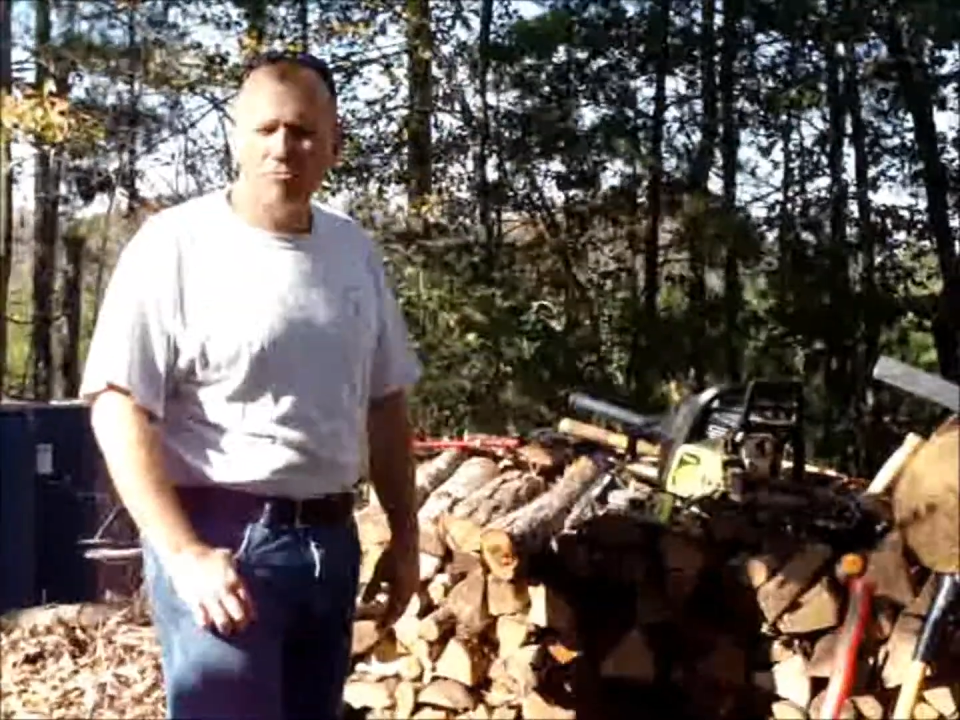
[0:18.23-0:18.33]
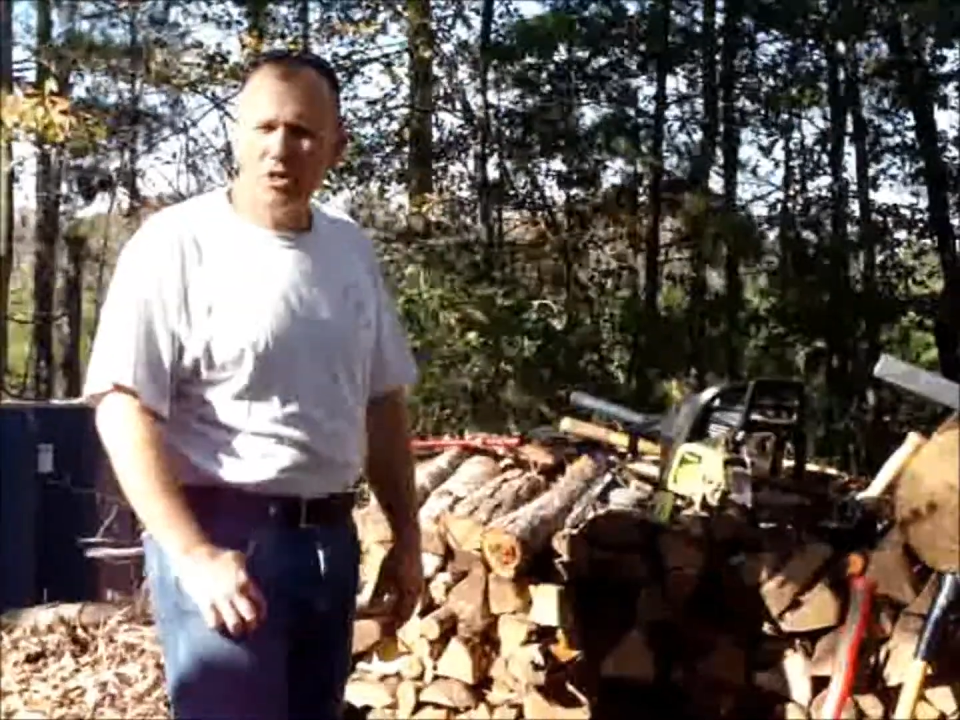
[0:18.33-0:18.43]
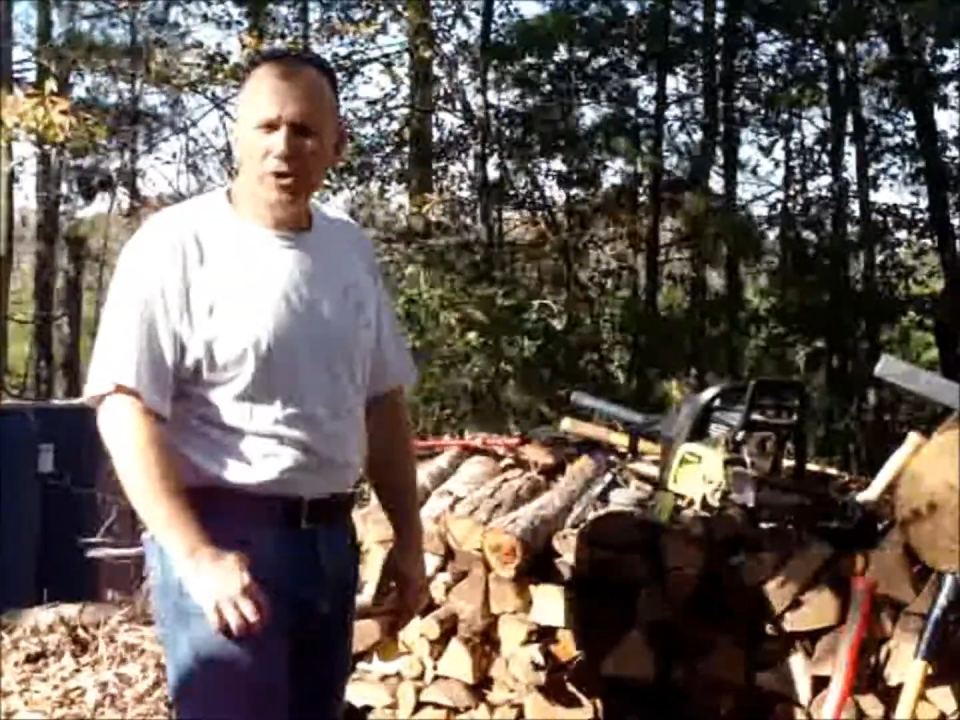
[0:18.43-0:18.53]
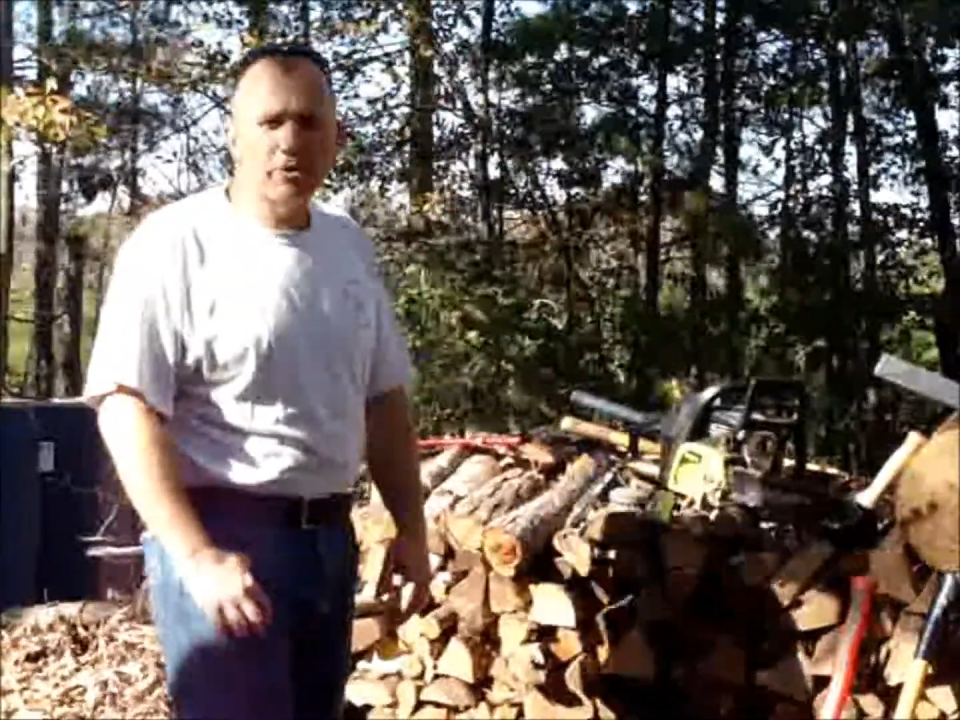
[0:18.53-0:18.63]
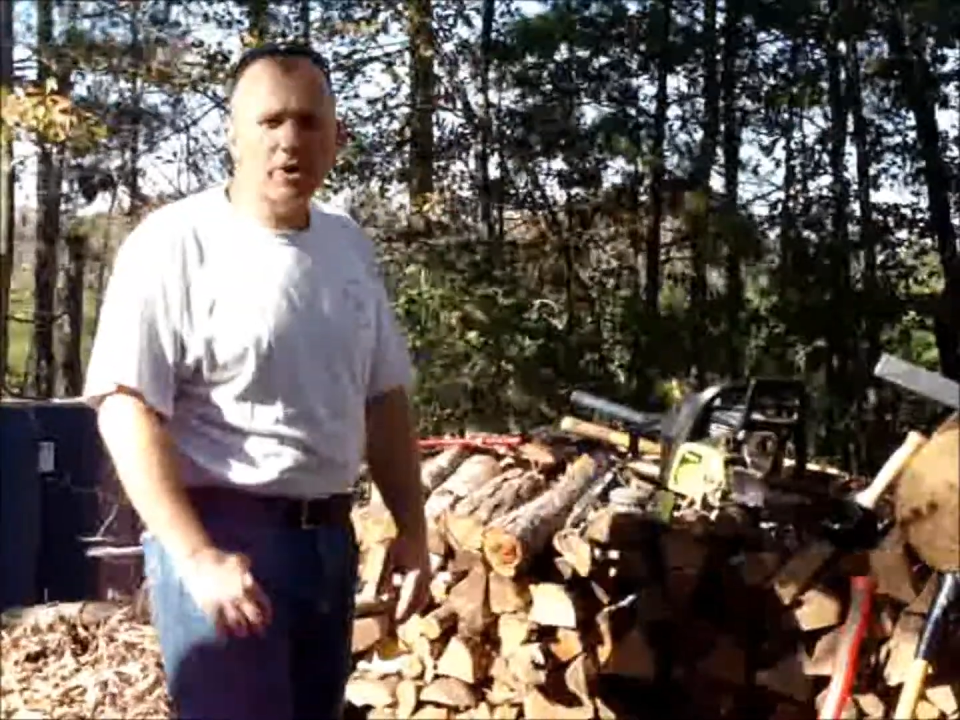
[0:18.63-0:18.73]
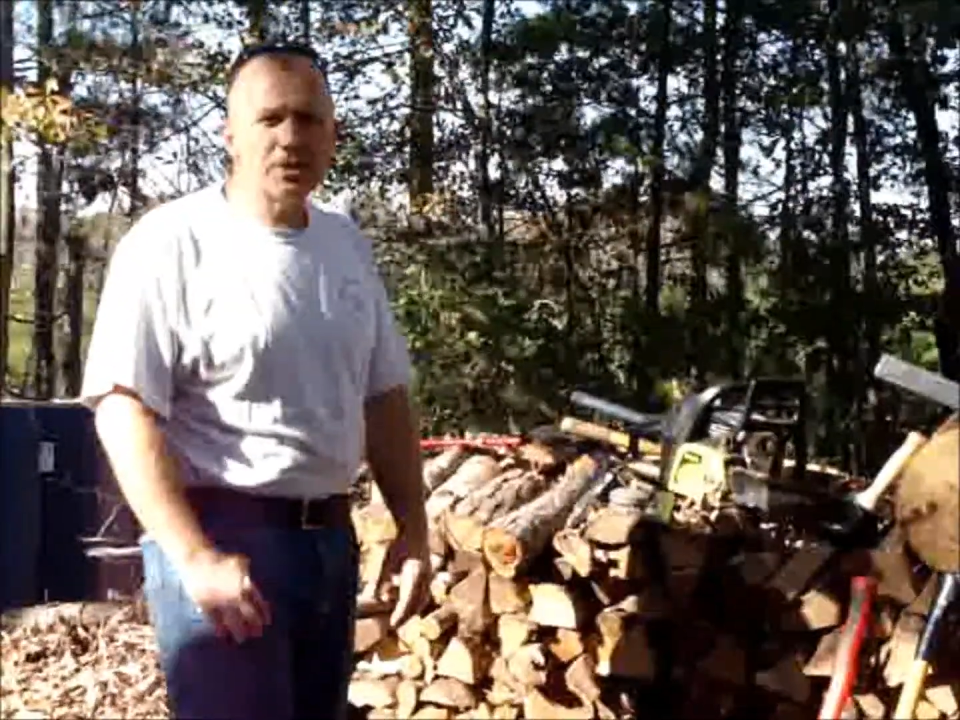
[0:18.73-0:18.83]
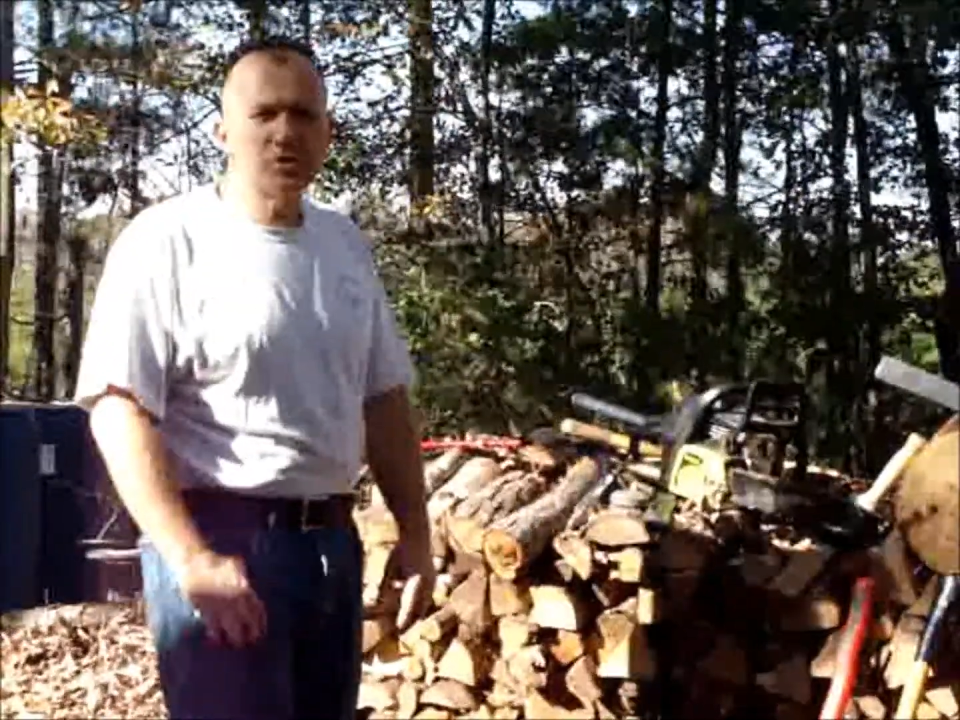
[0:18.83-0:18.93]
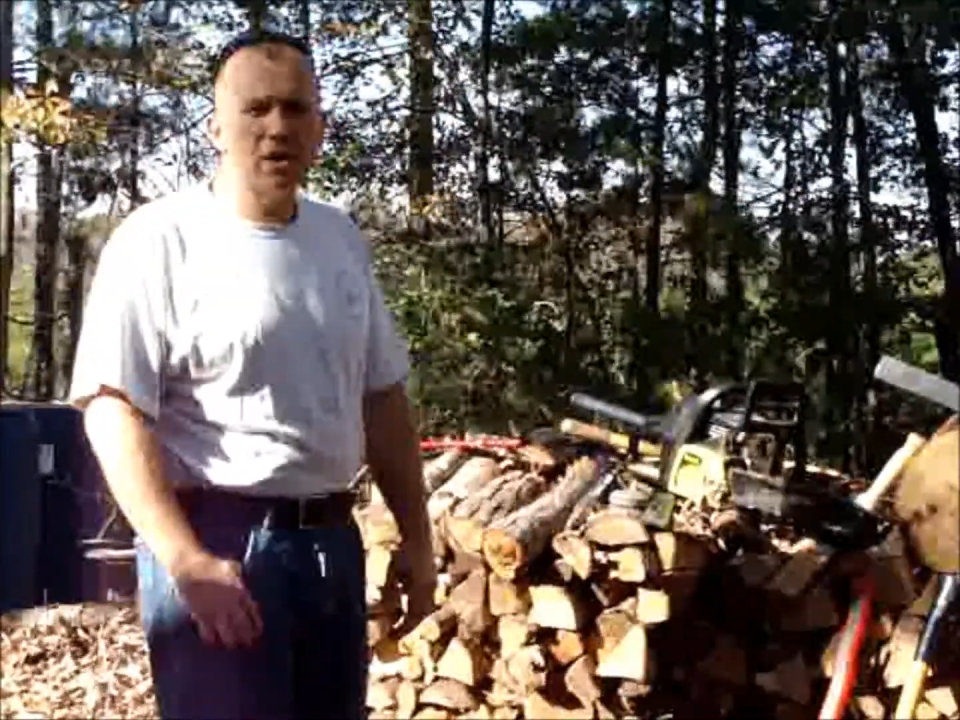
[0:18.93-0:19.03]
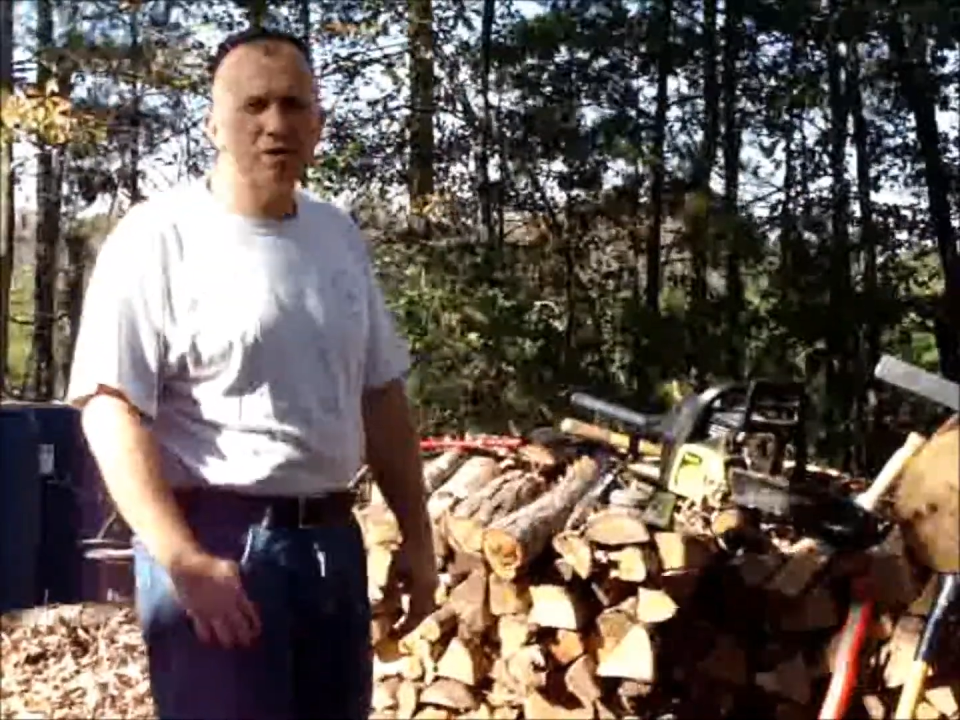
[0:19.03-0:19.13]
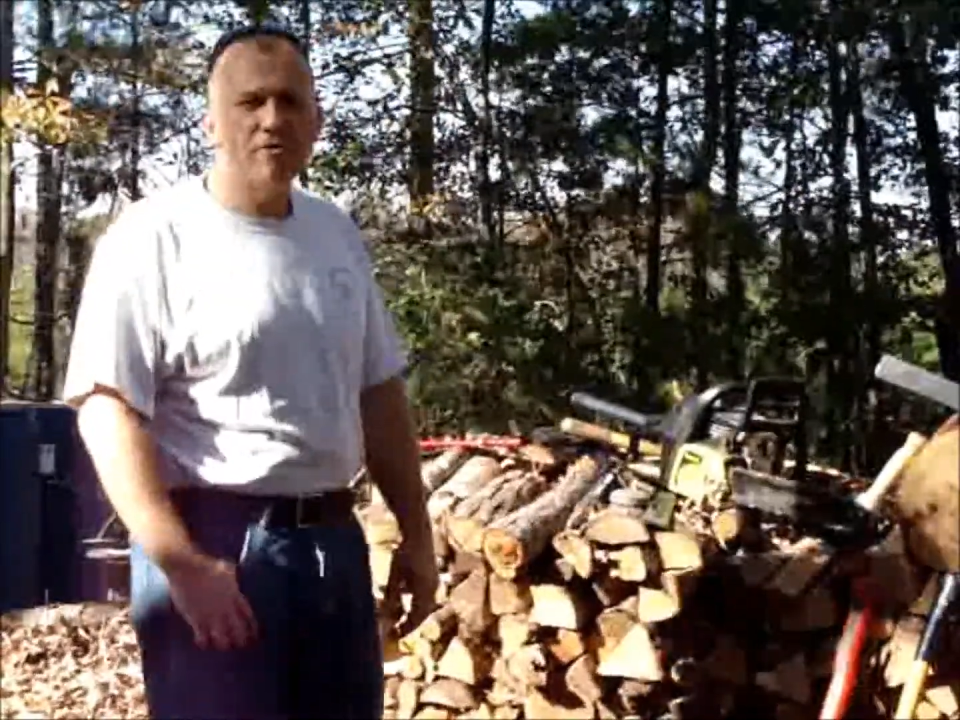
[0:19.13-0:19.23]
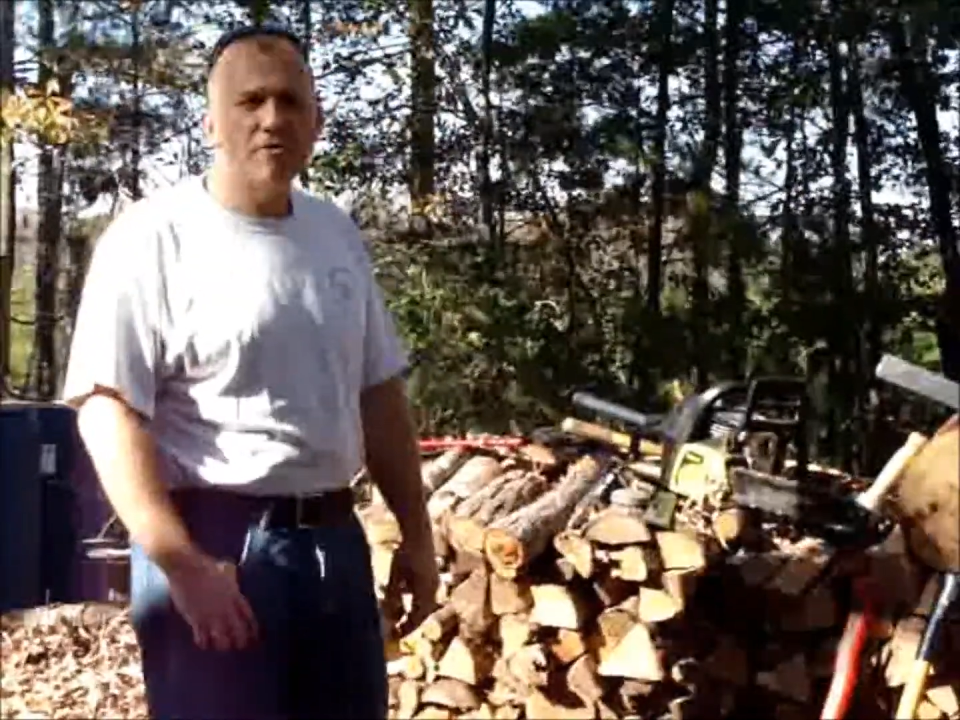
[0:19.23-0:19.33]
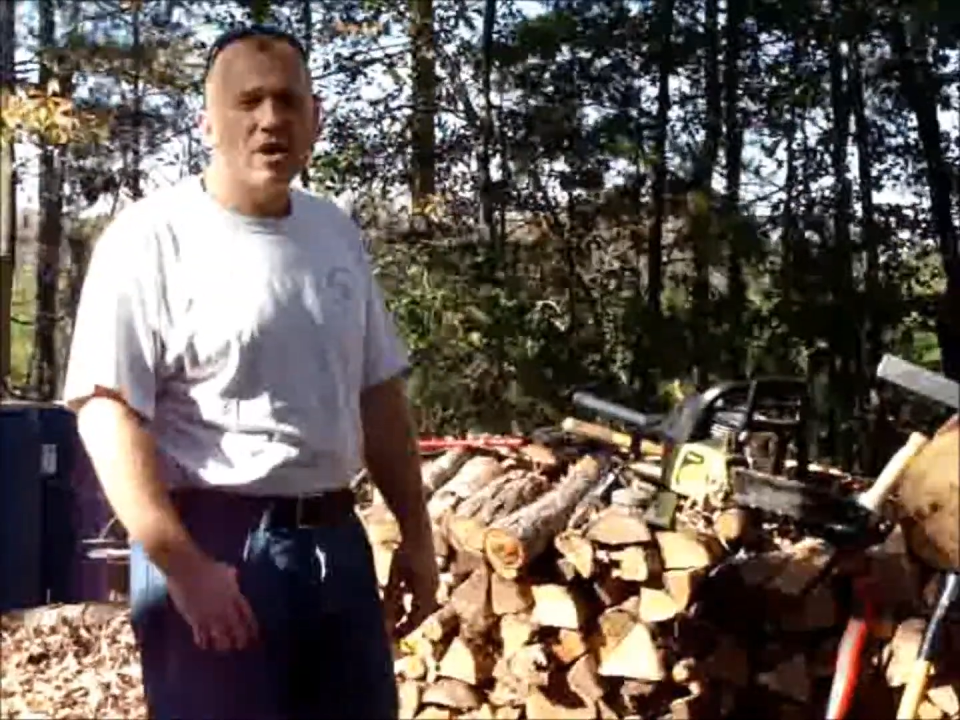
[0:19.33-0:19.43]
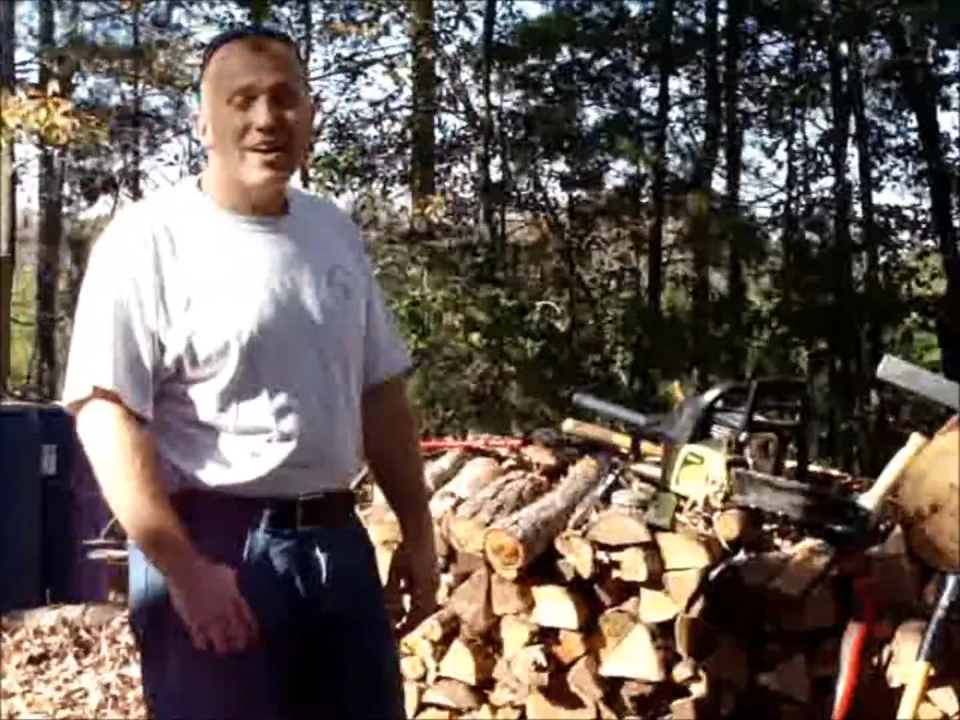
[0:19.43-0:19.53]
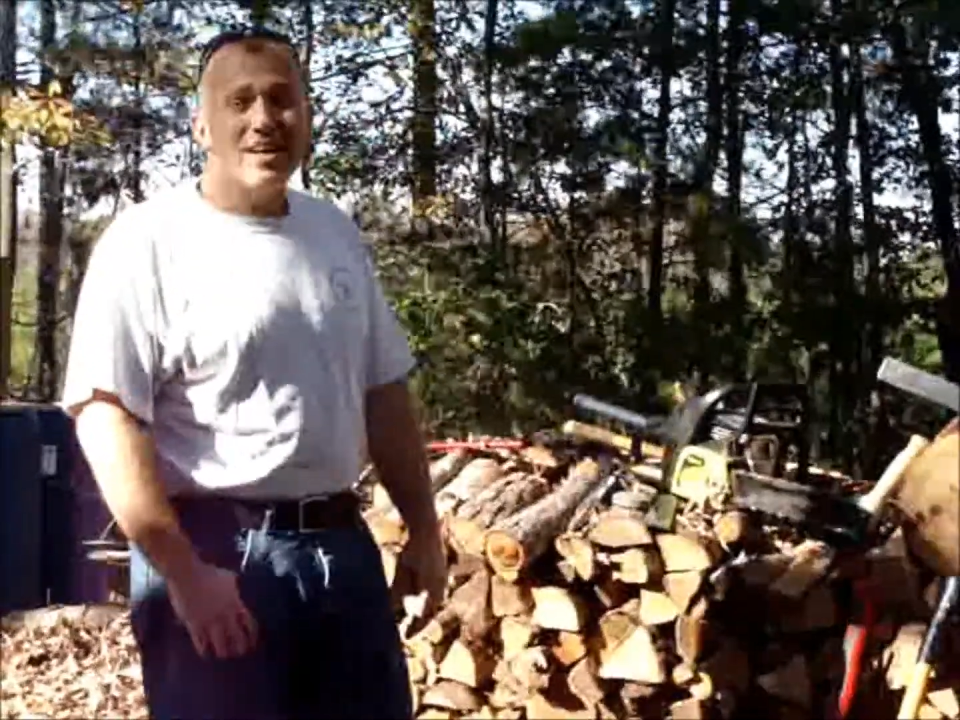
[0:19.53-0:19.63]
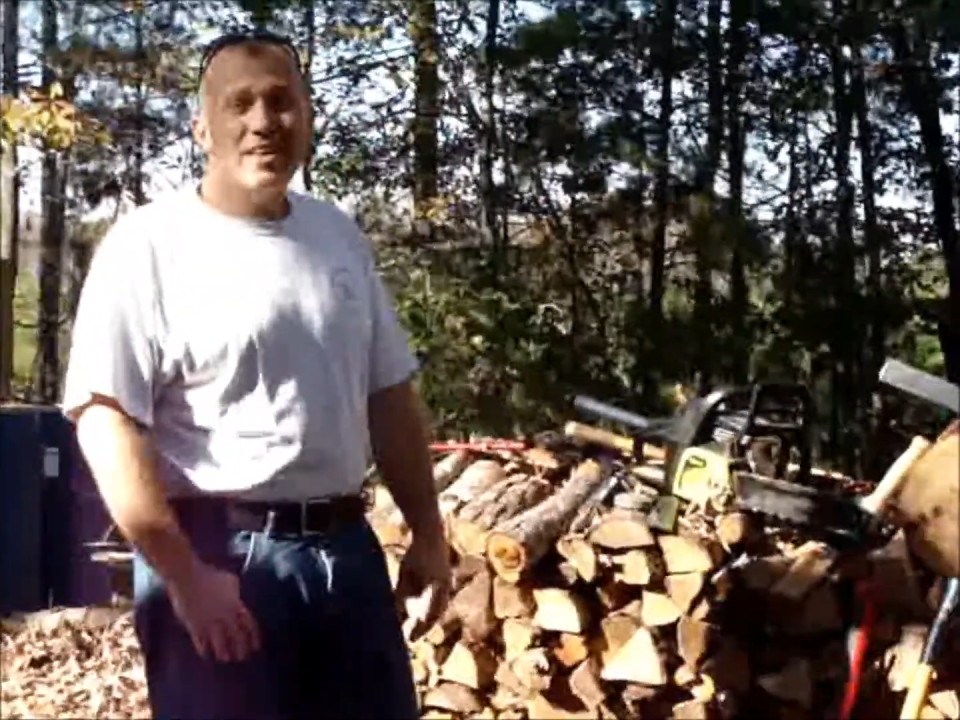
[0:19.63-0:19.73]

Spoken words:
really great stuff.